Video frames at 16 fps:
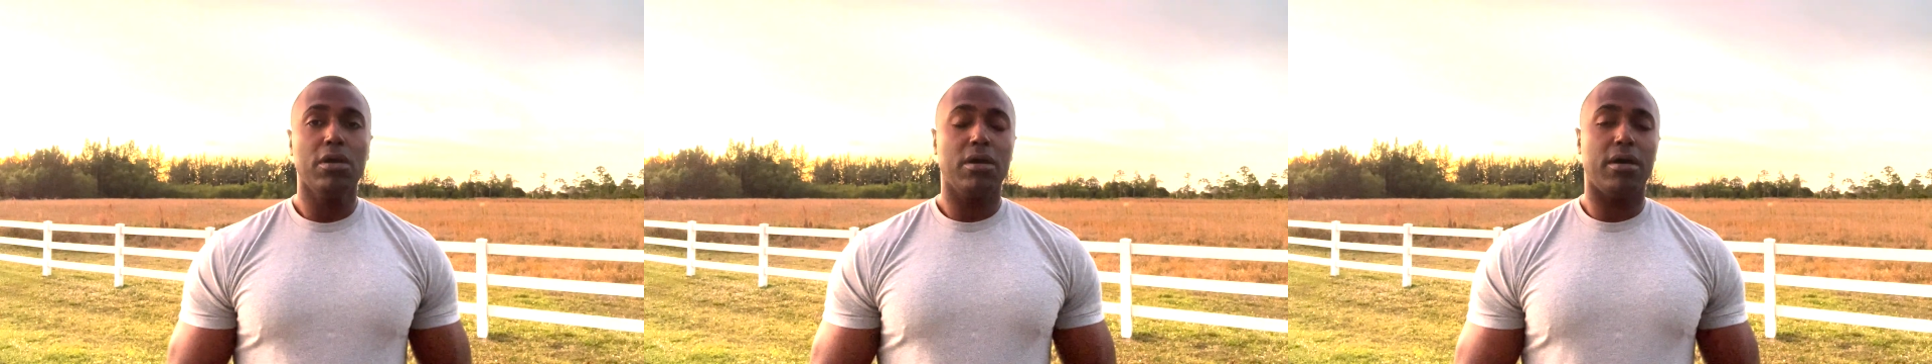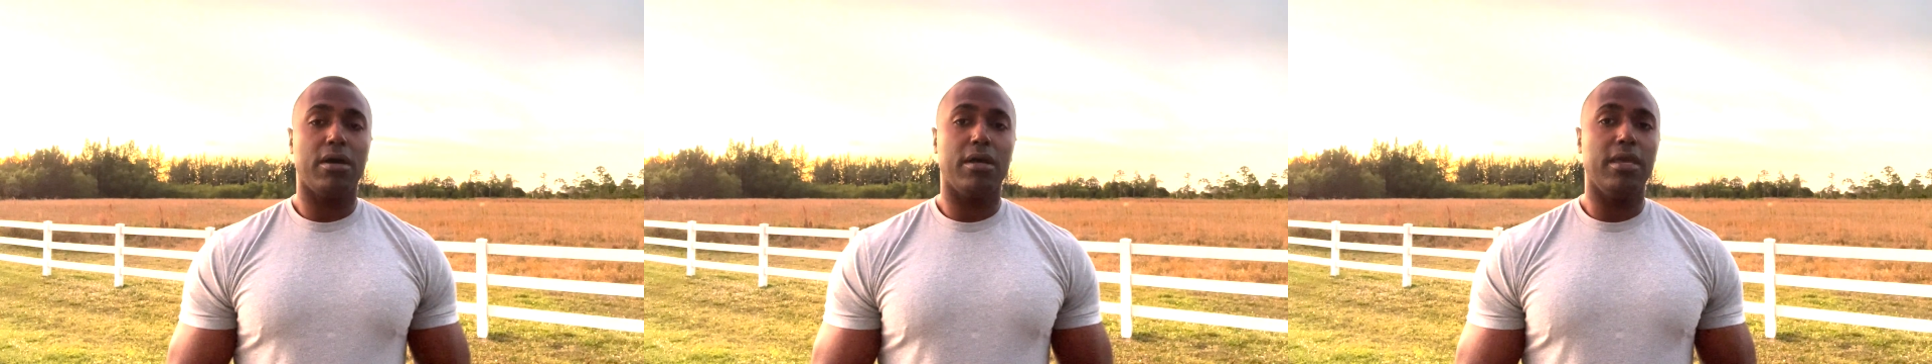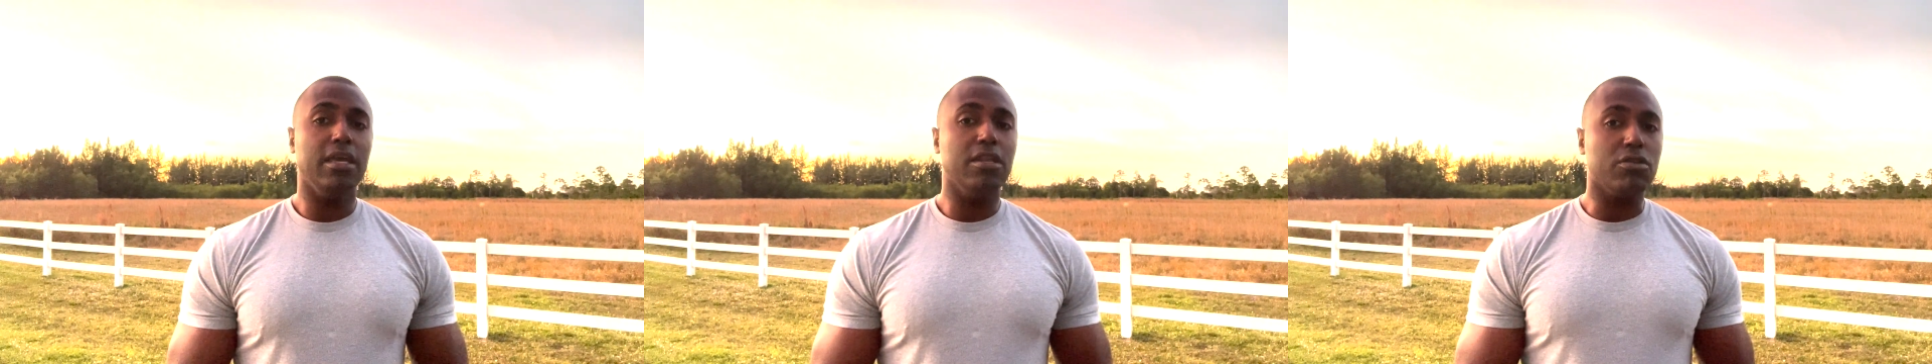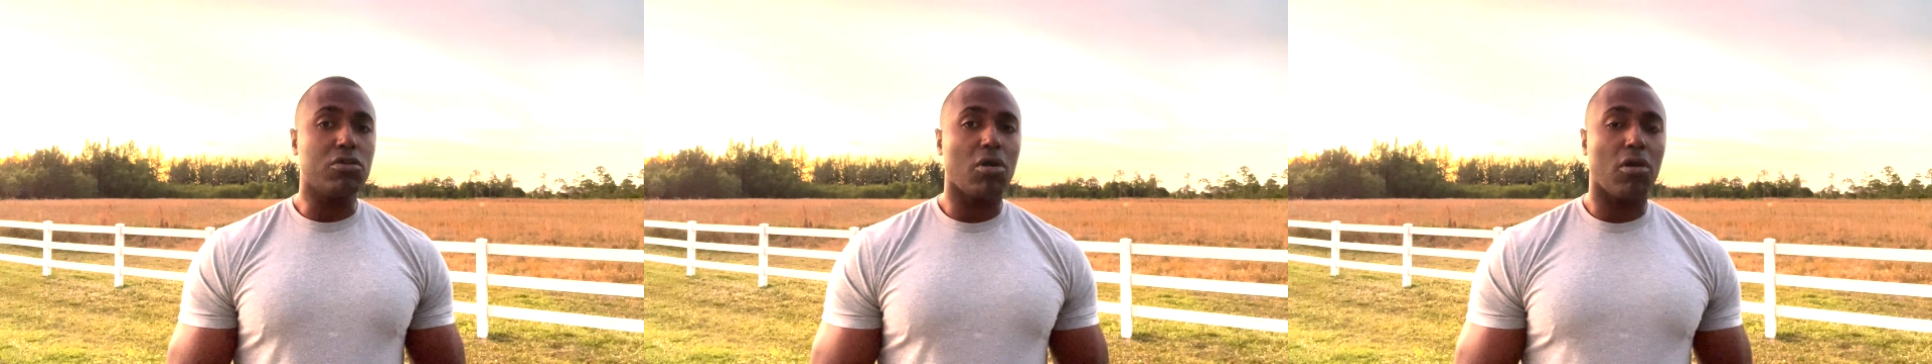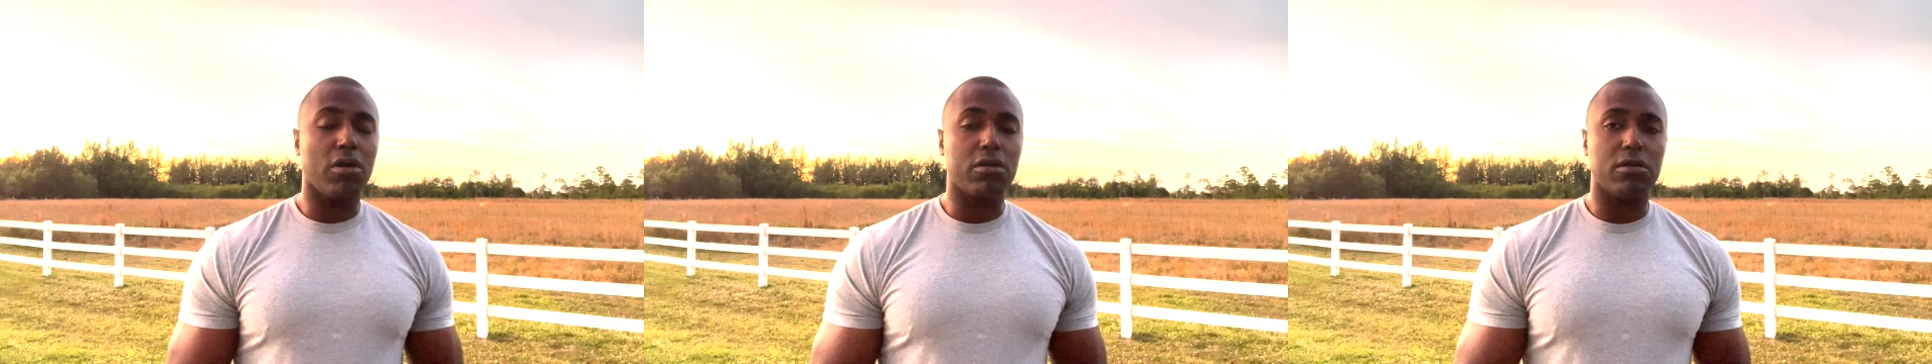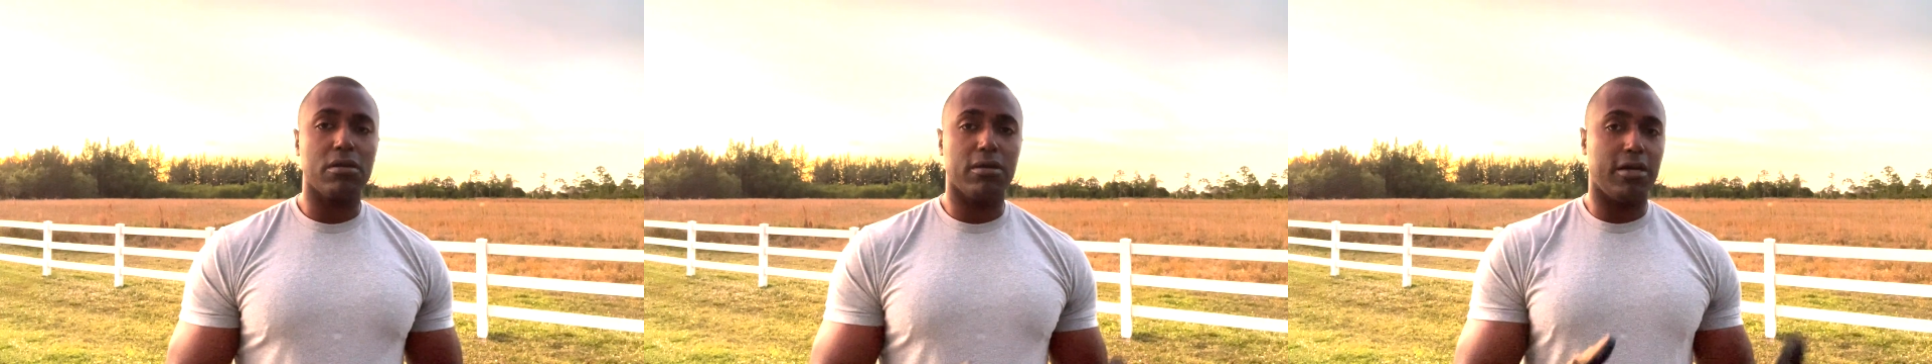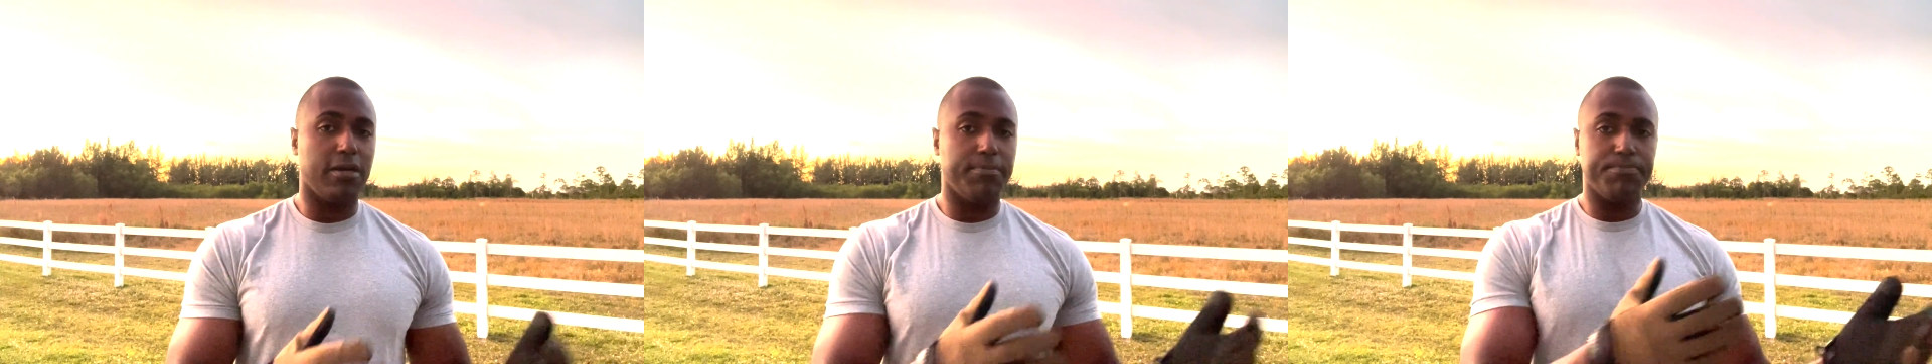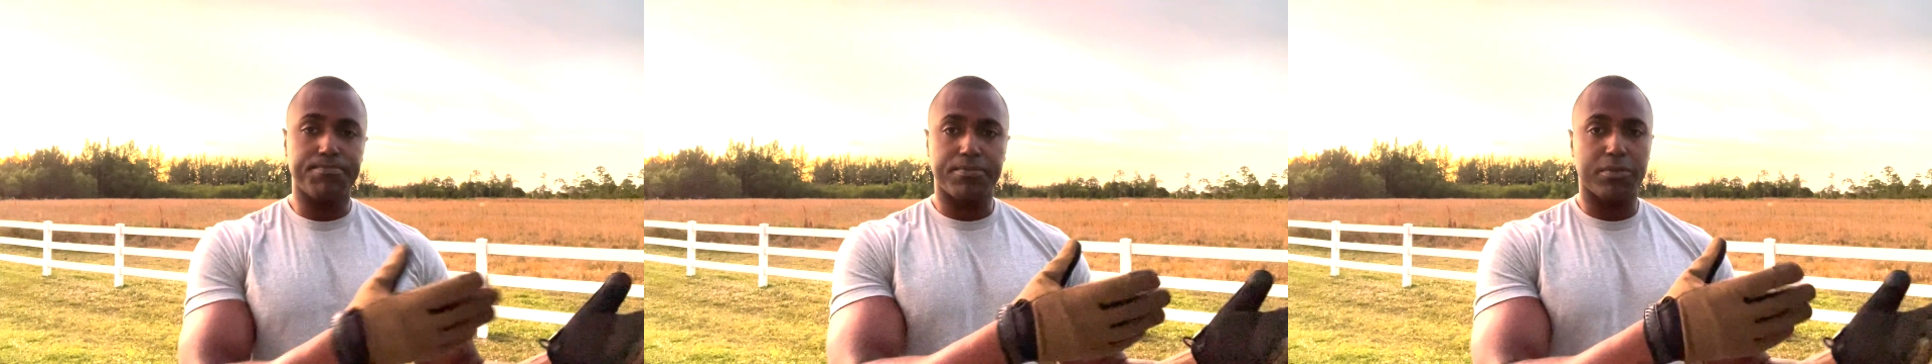uh, in-car
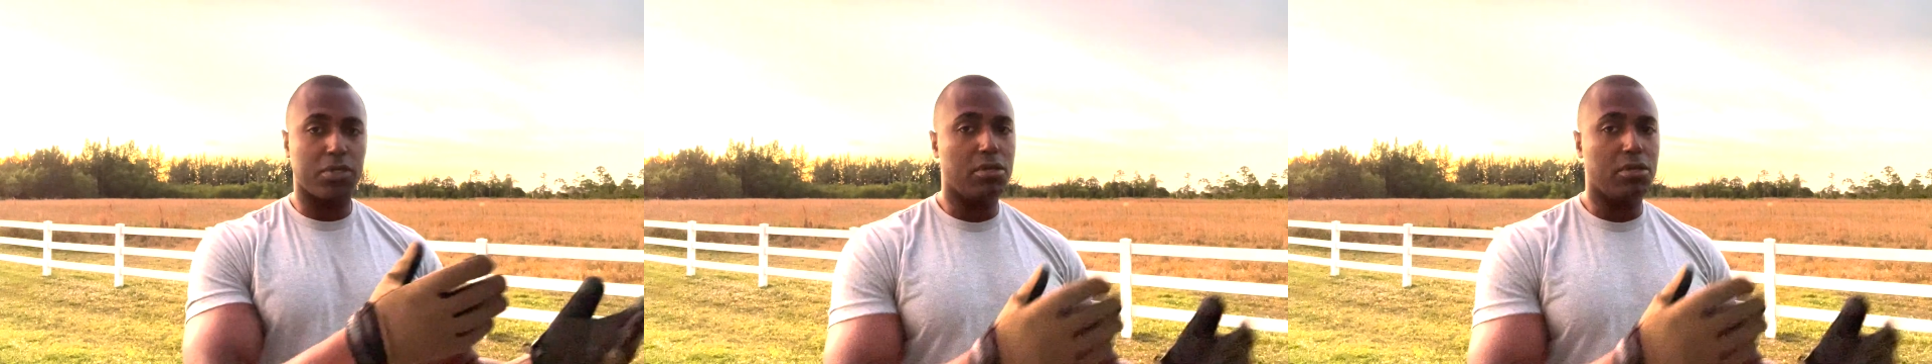um,